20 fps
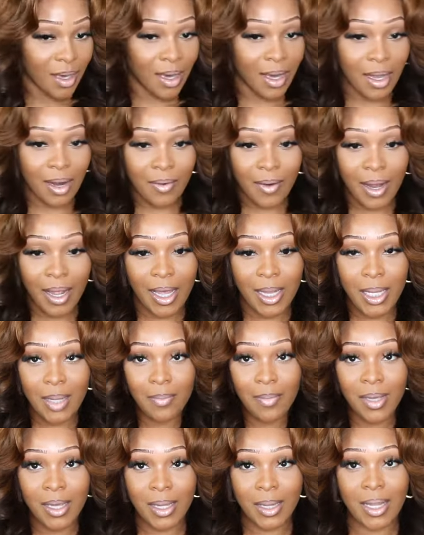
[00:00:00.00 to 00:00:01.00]
Alright,
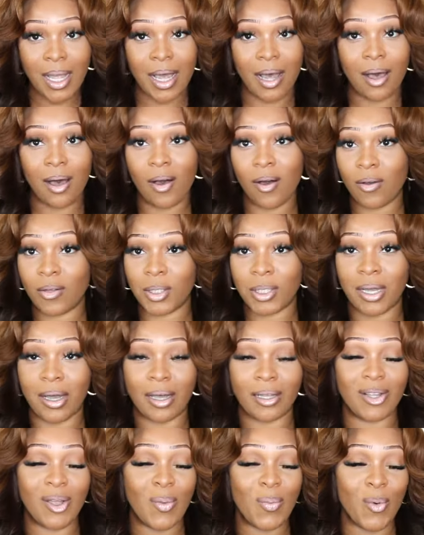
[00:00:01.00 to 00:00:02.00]
let me not hold
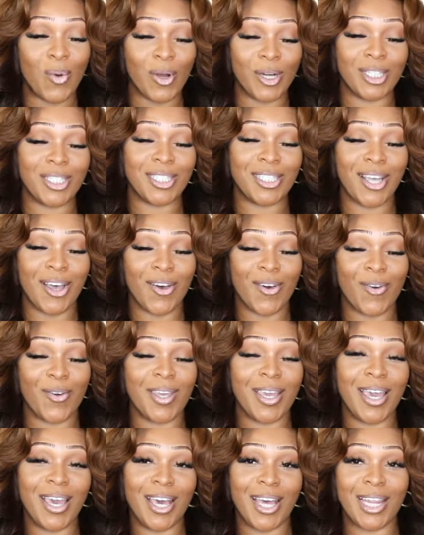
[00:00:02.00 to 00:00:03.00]
y'all no more. So
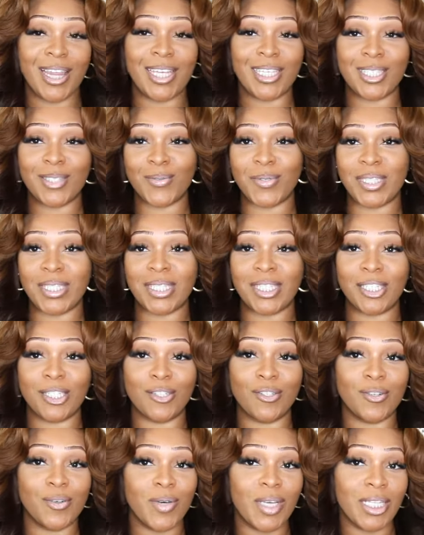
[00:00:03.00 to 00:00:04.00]
yeah, this was a
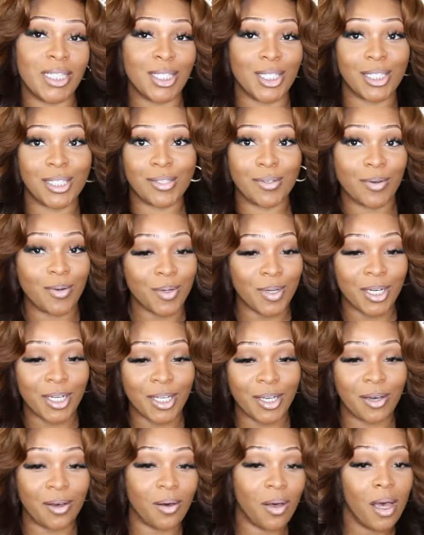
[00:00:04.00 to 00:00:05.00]
little quick
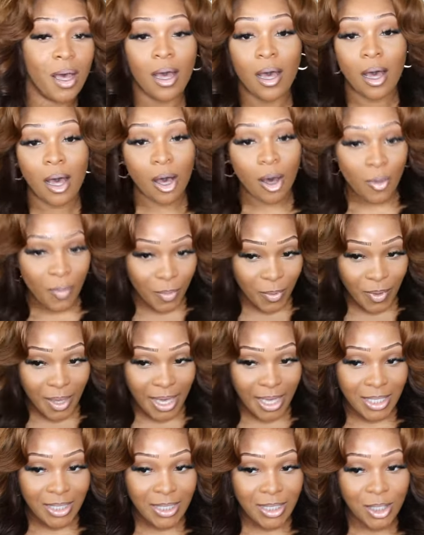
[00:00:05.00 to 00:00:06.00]
tutorial. Hope you
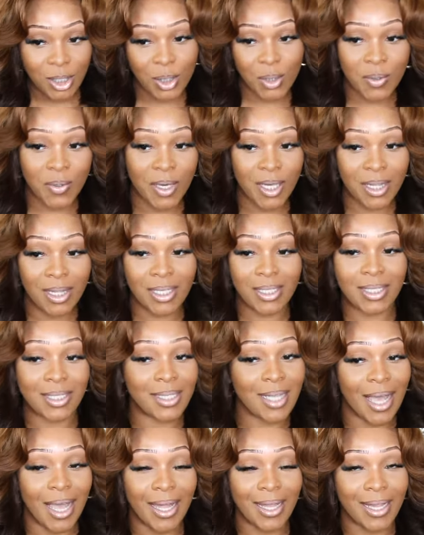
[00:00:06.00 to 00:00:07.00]
guys enjoyed this
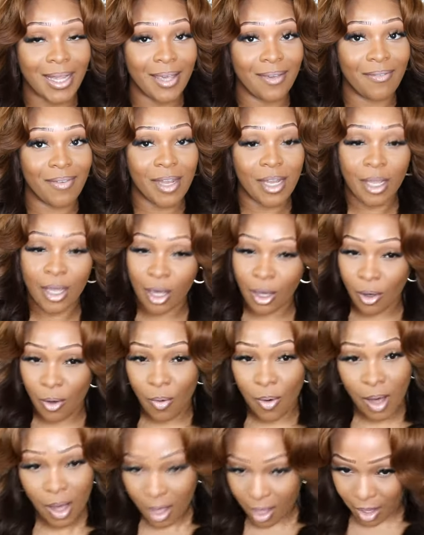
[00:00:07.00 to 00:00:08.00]
styling
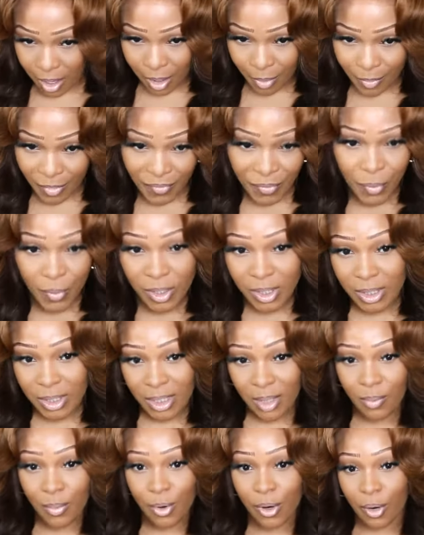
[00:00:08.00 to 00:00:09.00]
video. Um, if you want to
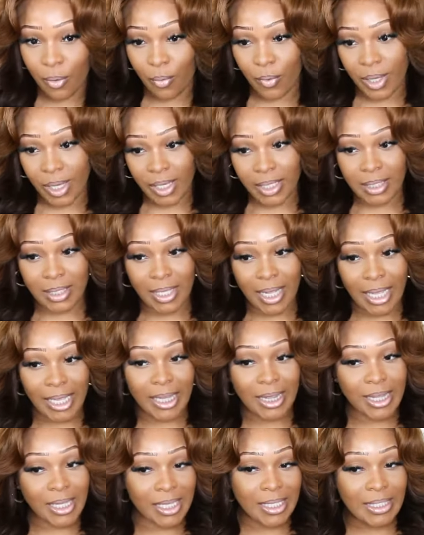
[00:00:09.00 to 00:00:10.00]
see more wigs
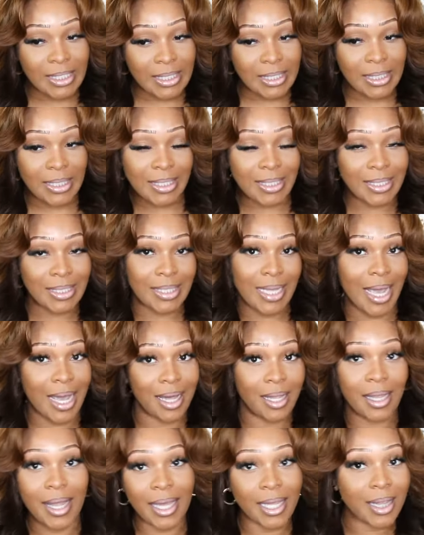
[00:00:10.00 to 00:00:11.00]
like this,
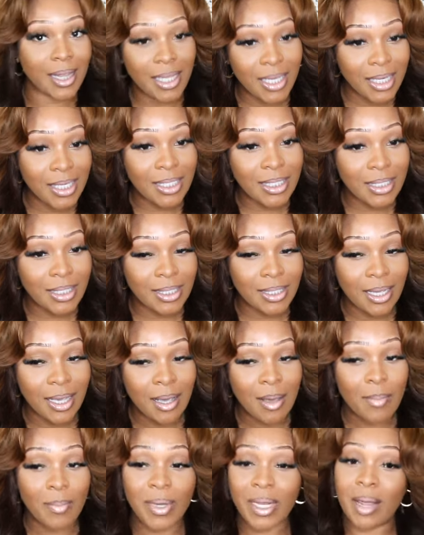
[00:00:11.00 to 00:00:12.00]
style like this,
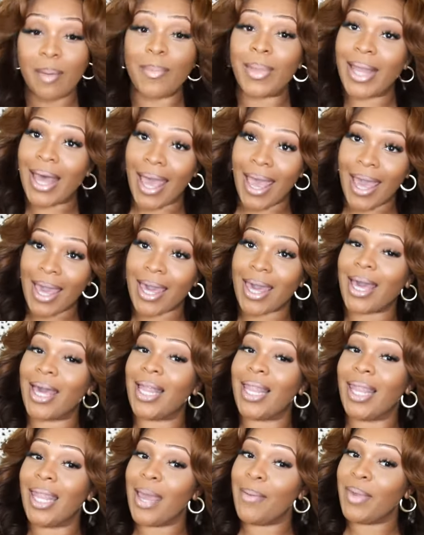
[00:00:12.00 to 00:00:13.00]
but in black,
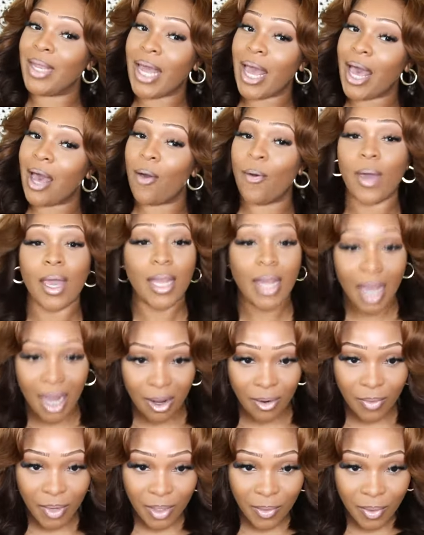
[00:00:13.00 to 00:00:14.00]
let me know and
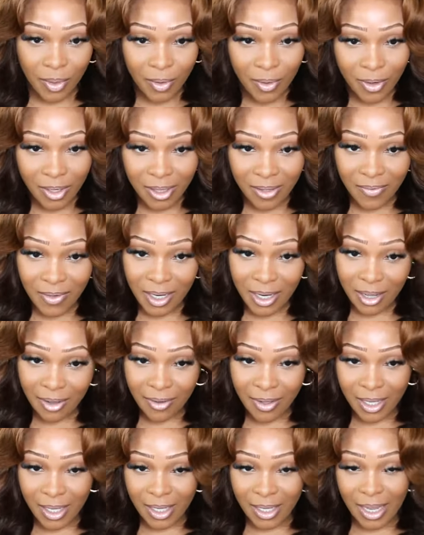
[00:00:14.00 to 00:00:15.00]
I'll re-record the
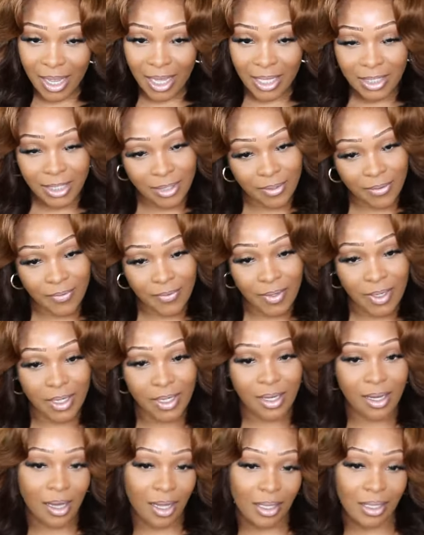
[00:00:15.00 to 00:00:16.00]
video in a
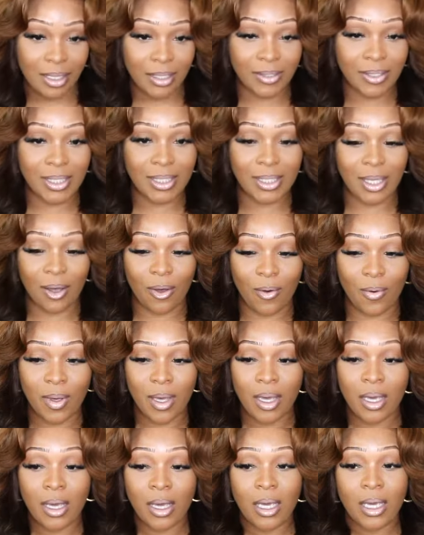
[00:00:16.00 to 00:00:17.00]
different color. So
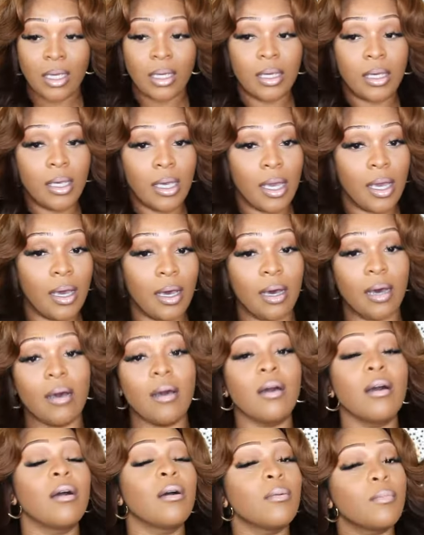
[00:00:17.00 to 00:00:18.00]
yeah,
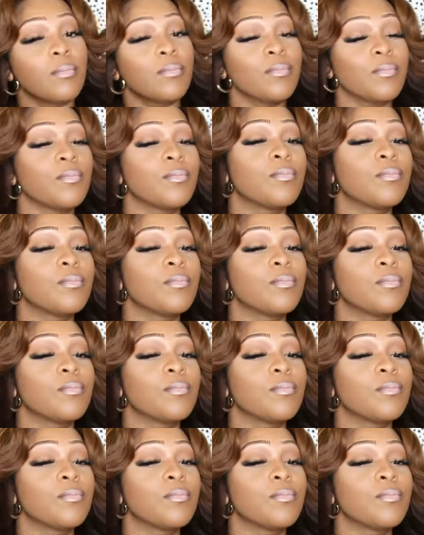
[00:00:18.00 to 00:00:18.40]
um...